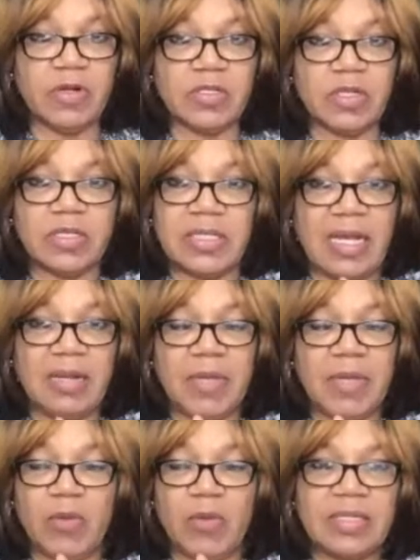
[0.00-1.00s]
so tell me
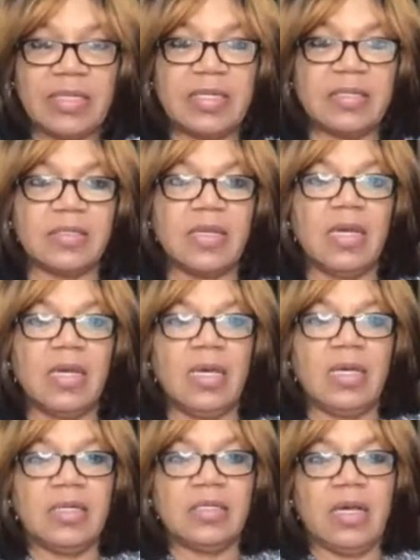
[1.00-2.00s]
what it is.
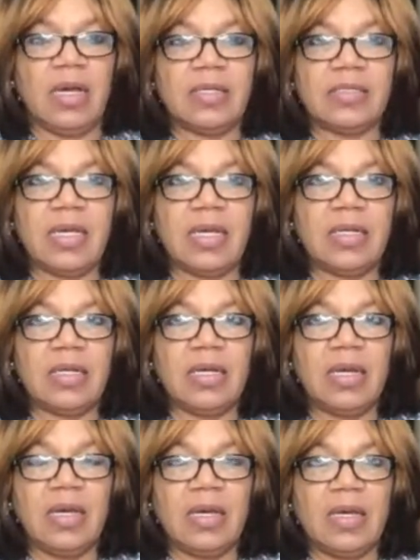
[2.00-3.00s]
So I said,
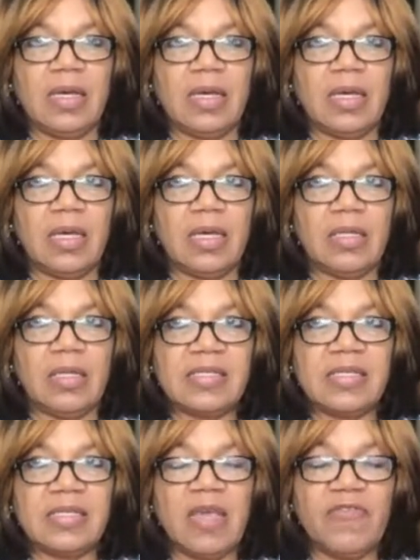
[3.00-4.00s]
they
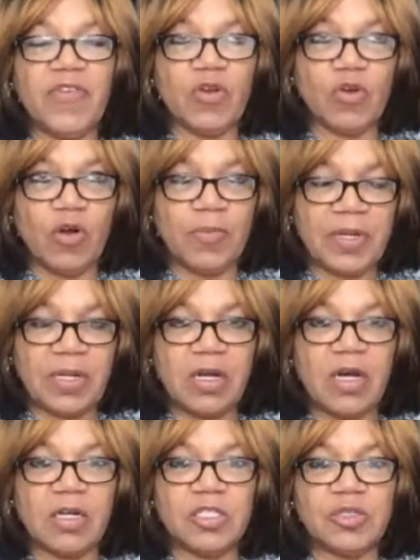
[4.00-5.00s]
say, if you grew up in
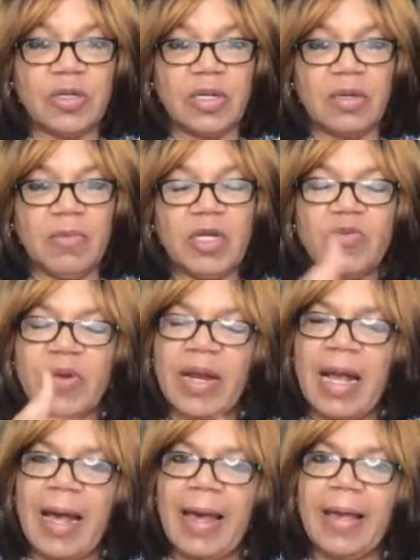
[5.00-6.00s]
a country, but
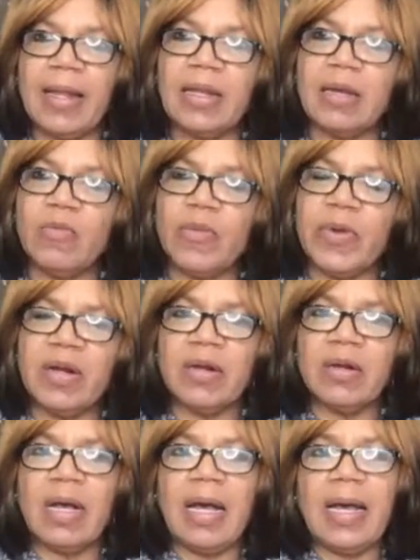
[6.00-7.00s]
where I
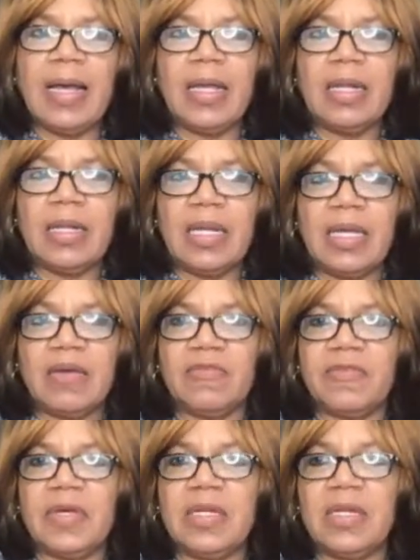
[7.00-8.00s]

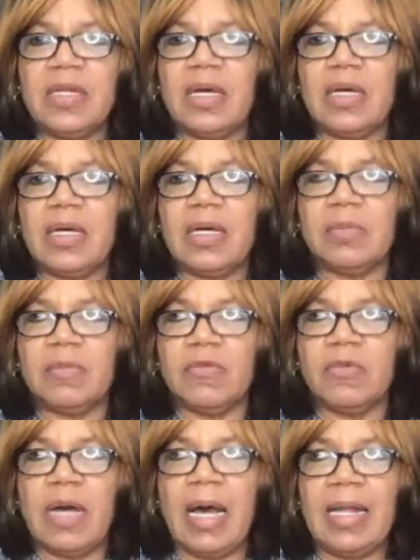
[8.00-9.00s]
live in,
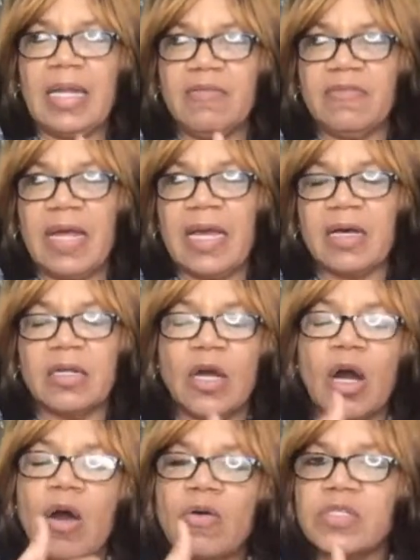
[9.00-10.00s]
I live like on
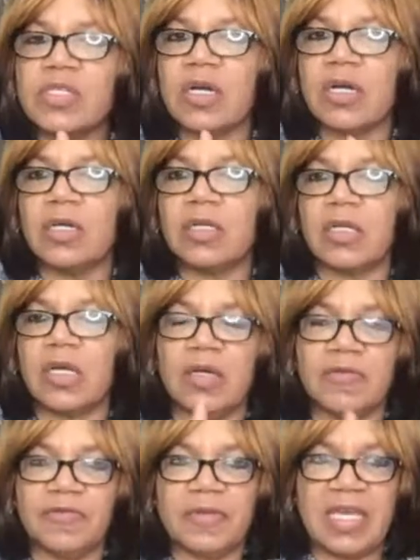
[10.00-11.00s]
the outskirts
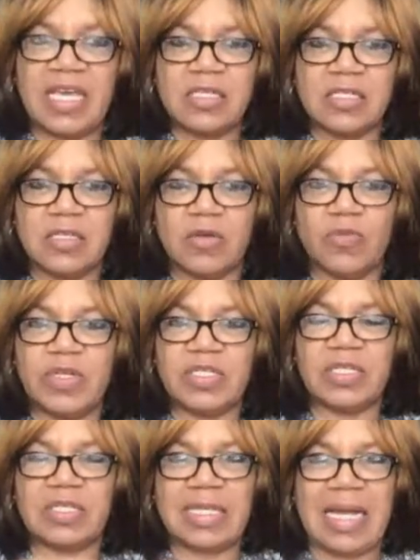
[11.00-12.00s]
of Kingston, which
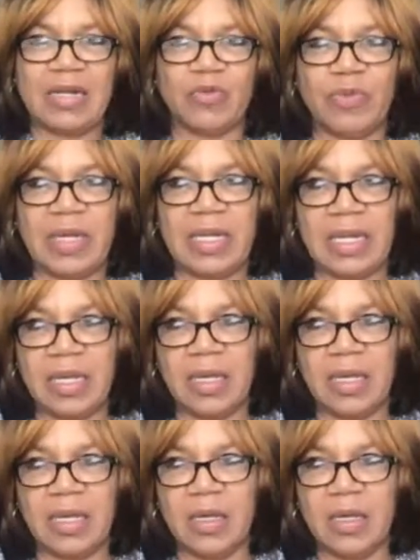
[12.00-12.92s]
is not really